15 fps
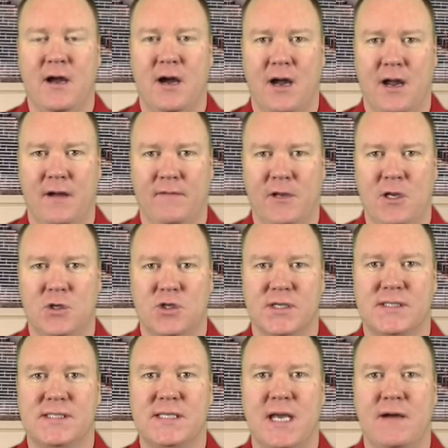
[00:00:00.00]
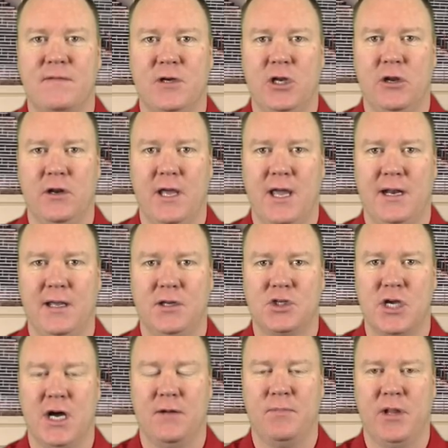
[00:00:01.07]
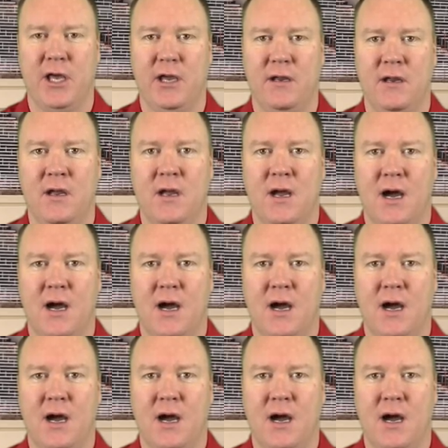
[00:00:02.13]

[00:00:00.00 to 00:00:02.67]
I have a huge 7 unit NHL play.